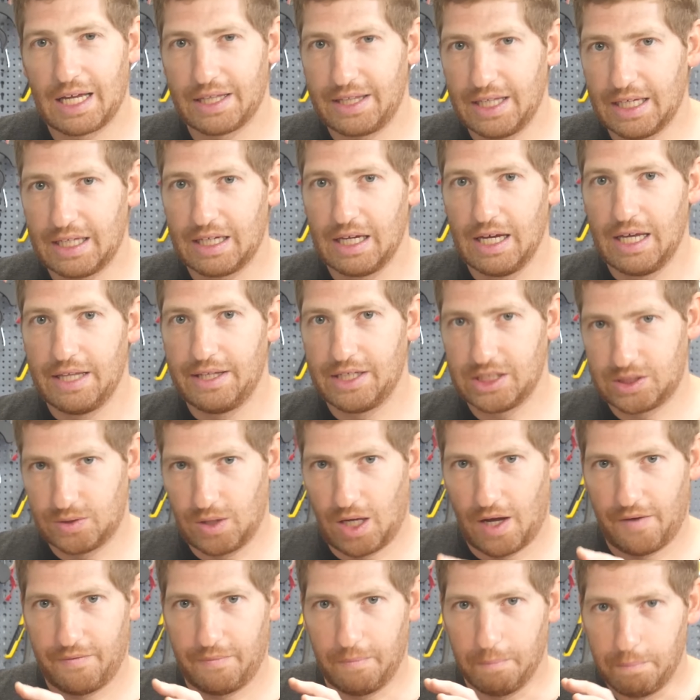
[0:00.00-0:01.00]
I think this will
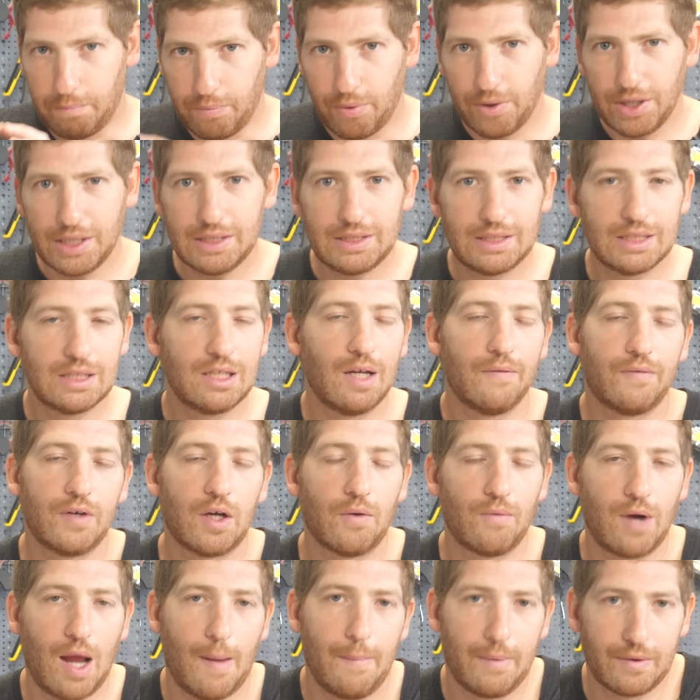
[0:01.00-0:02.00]
have pretty
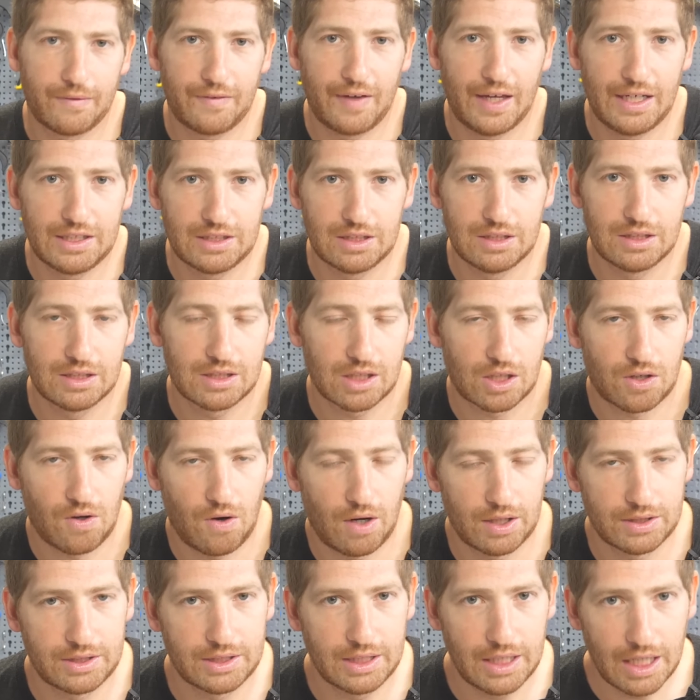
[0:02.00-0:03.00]
significant ramifications
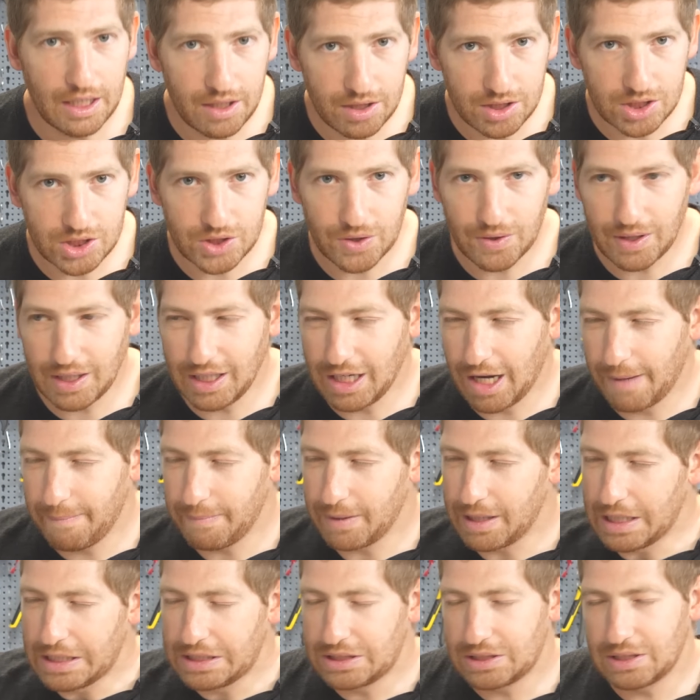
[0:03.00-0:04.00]
across the industry. And
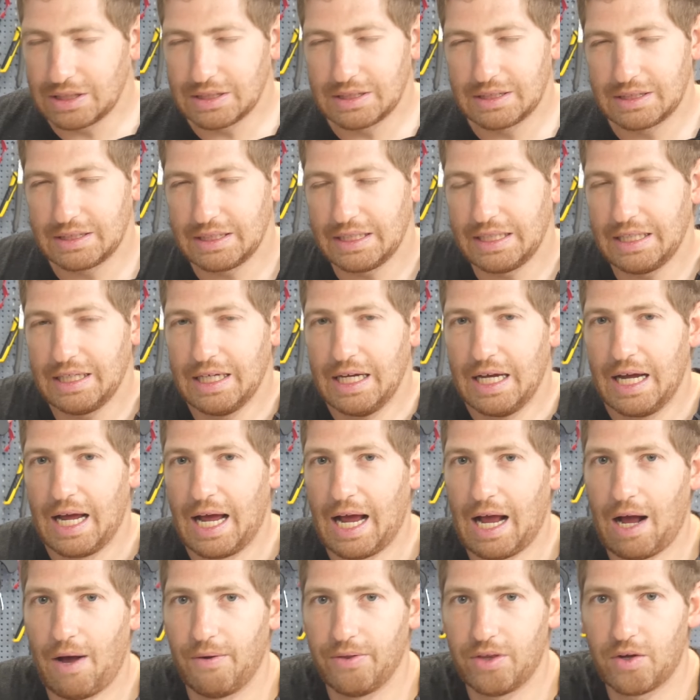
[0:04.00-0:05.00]
I'm interested to see
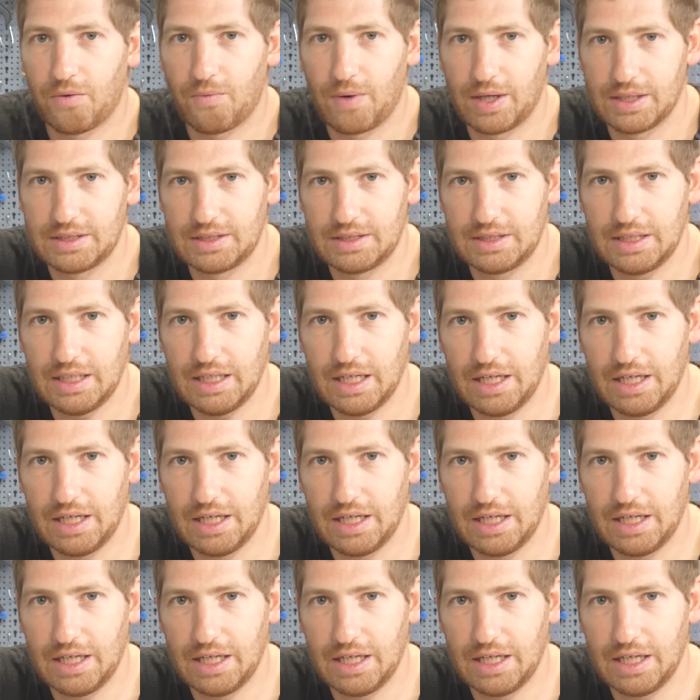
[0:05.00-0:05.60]
how the rest of the